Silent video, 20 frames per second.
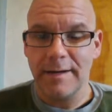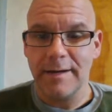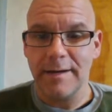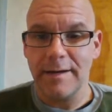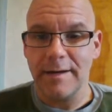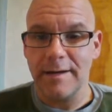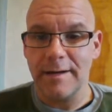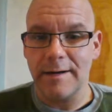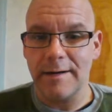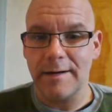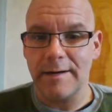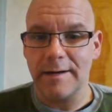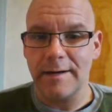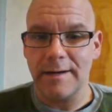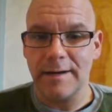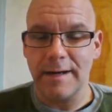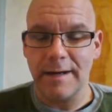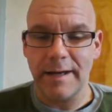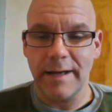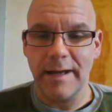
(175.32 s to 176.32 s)
And
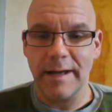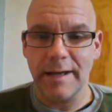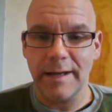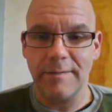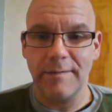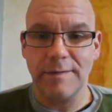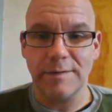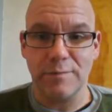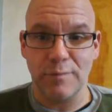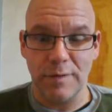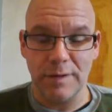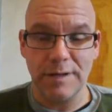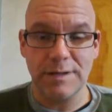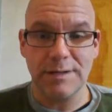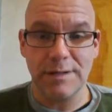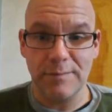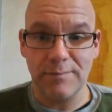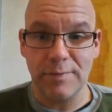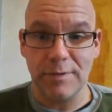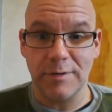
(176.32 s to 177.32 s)
if it's really
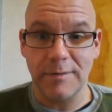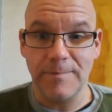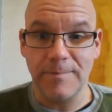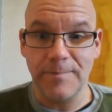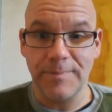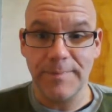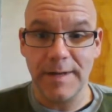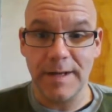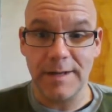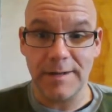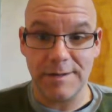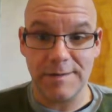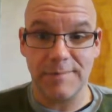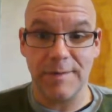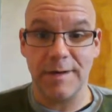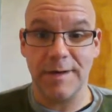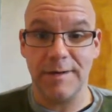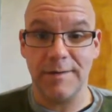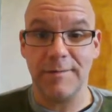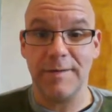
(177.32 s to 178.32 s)
simple and there's
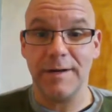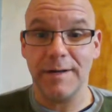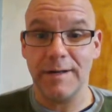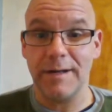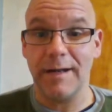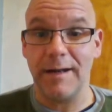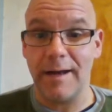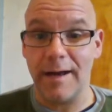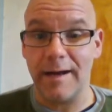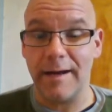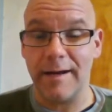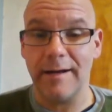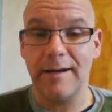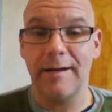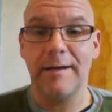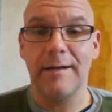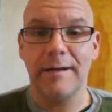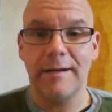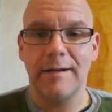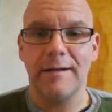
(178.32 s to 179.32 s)
very, very little on it,
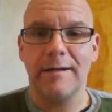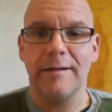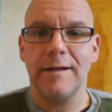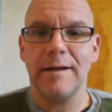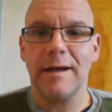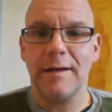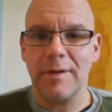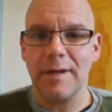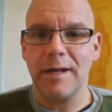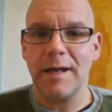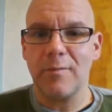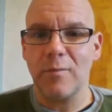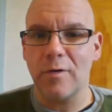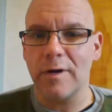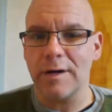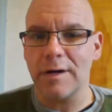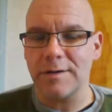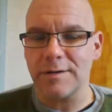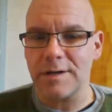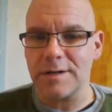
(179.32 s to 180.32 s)
then I'm a lot
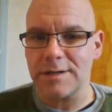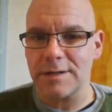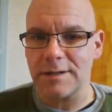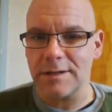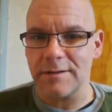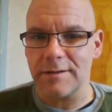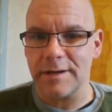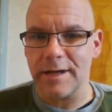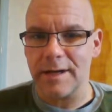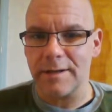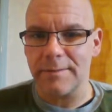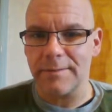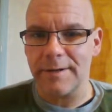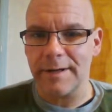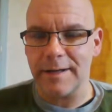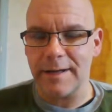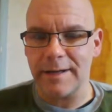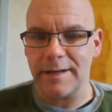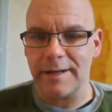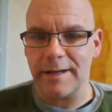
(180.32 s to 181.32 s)
more interested in learning how to
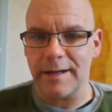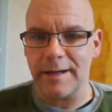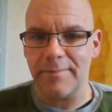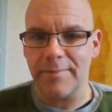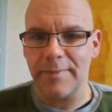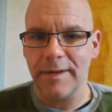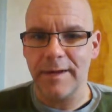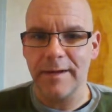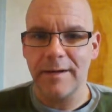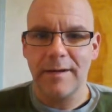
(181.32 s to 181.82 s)
play that game.